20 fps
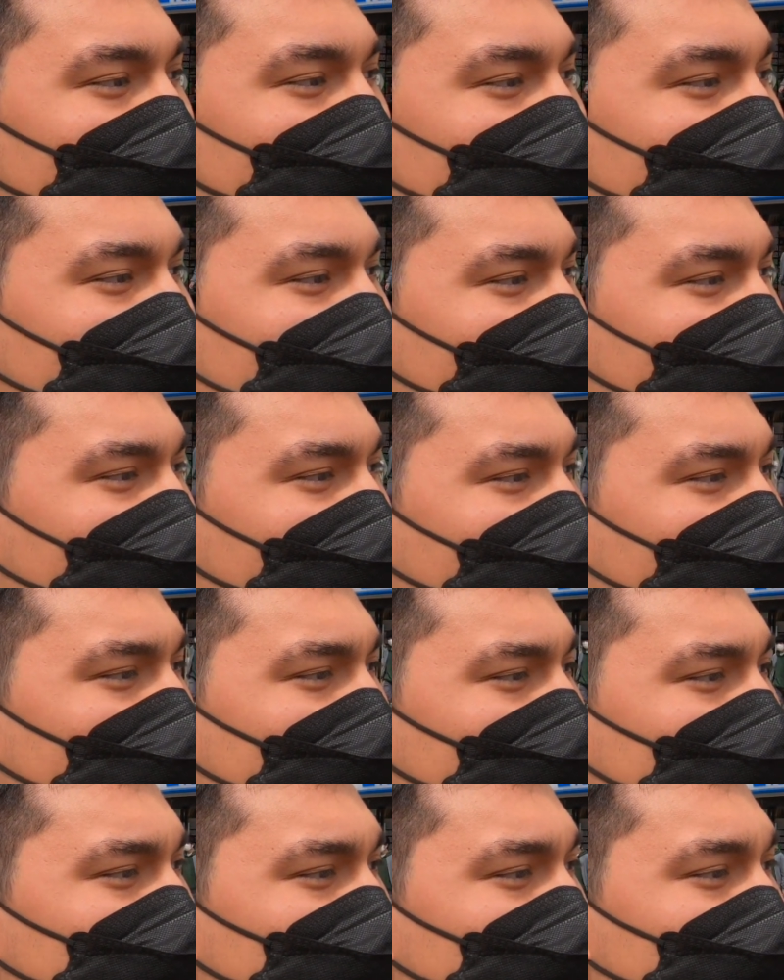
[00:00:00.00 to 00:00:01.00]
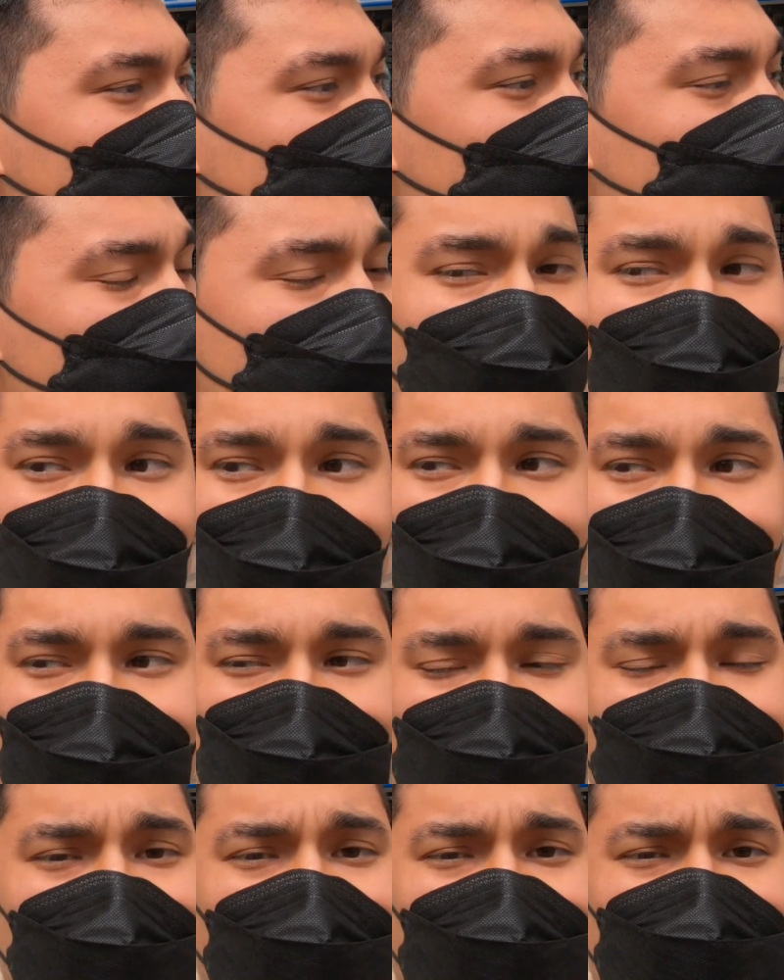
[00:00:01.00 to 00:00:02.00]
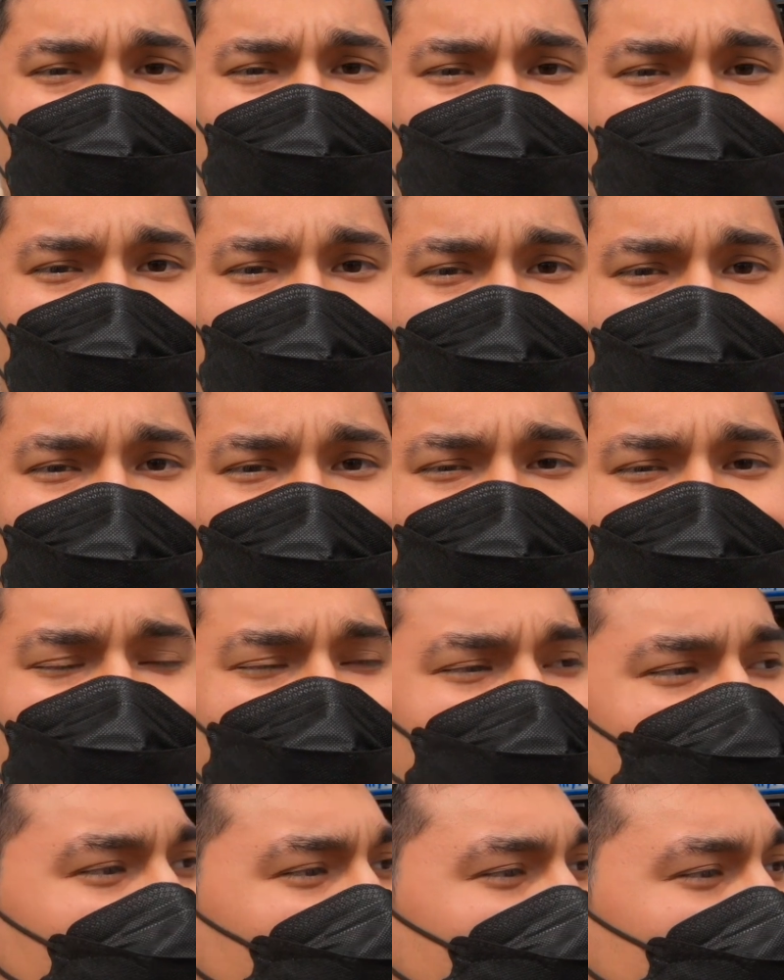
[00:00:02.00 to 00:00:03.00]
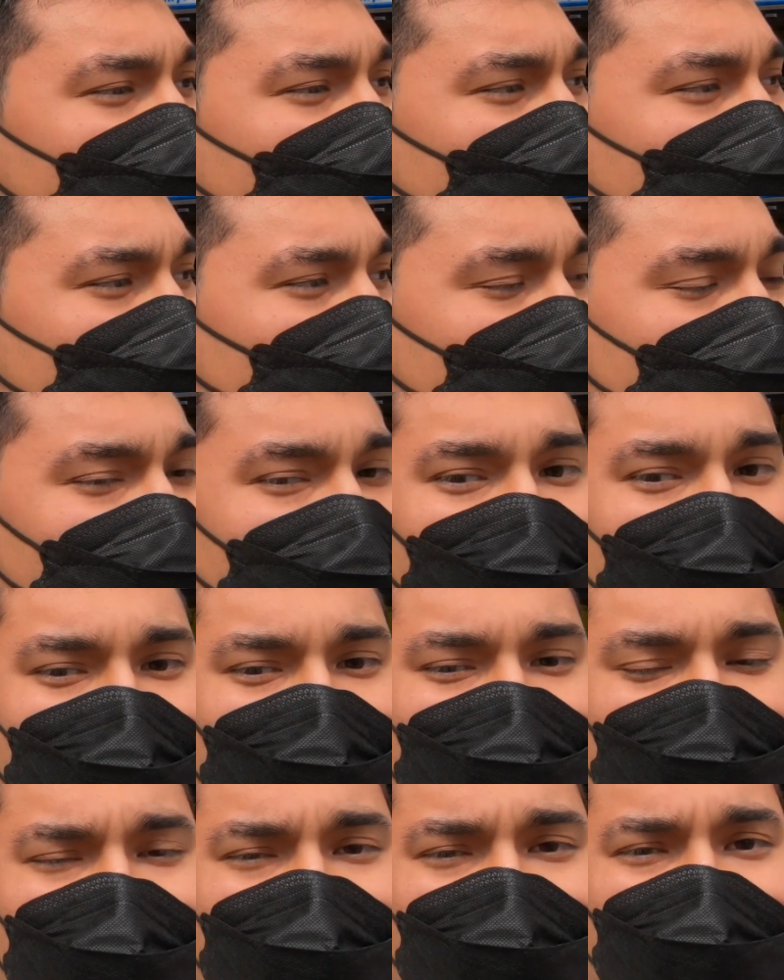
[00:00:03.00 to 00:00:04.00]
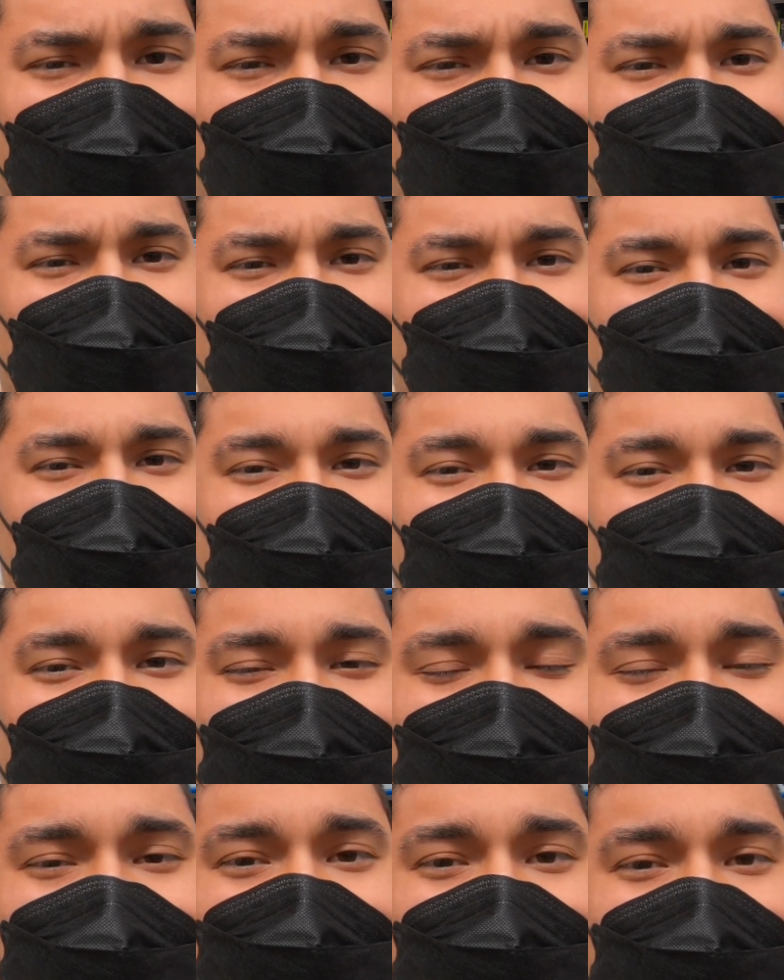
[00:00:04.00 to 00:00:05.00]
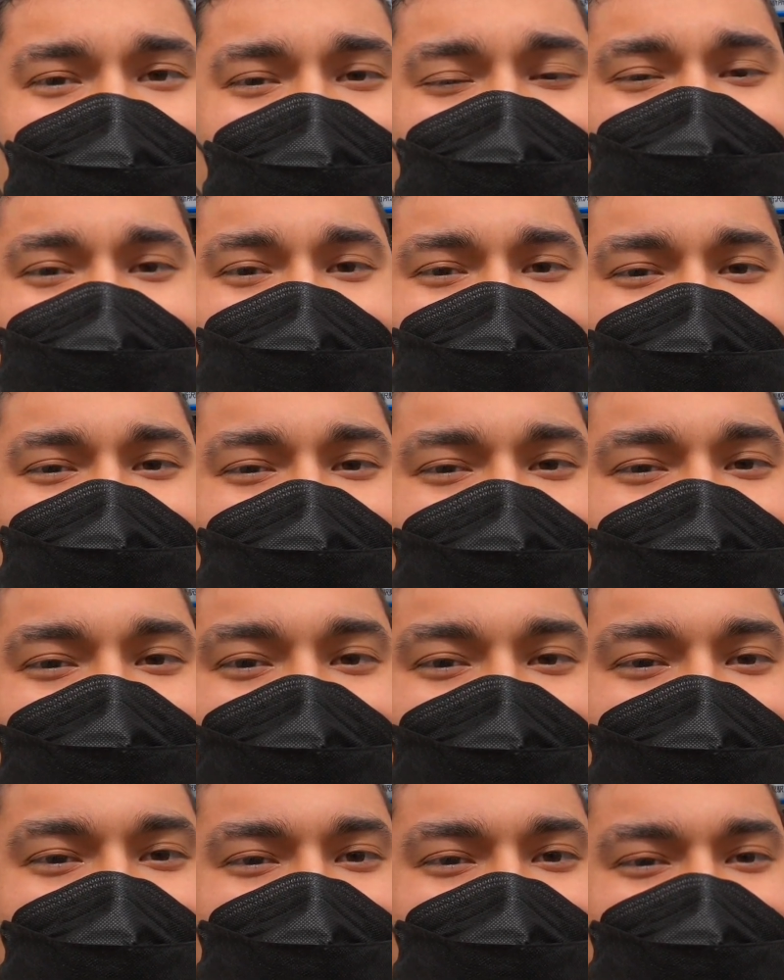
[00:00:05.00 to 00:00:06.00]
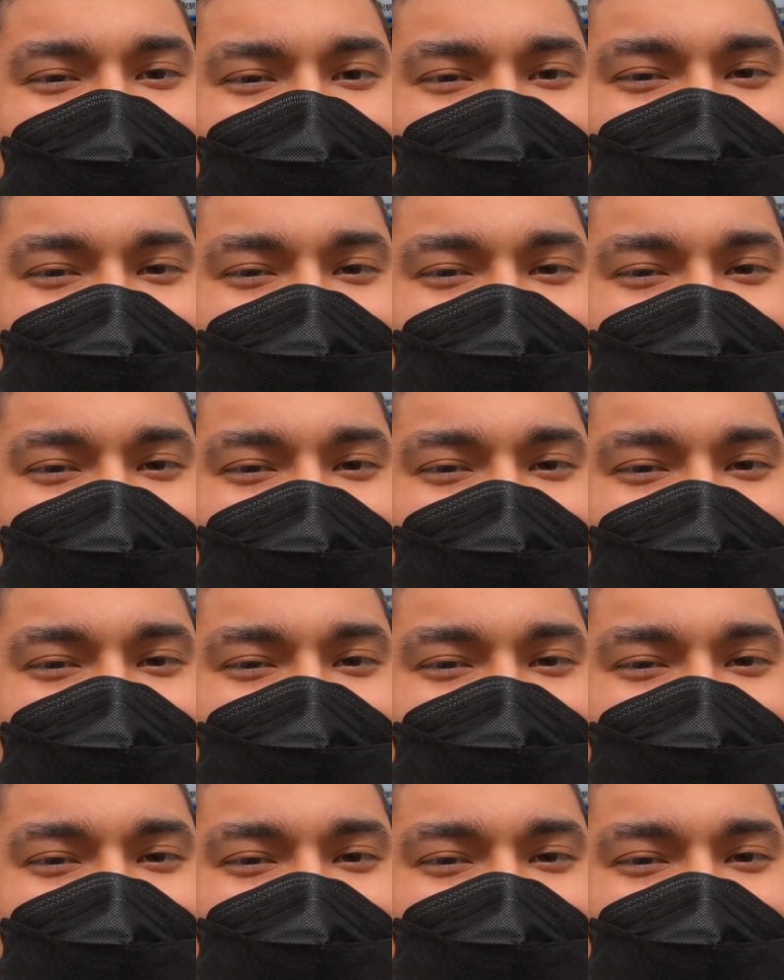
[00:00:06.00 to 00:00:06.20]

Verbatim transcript: But um, the guys should be here at any time. So I'll go ahead and check in with you guys a little bit later.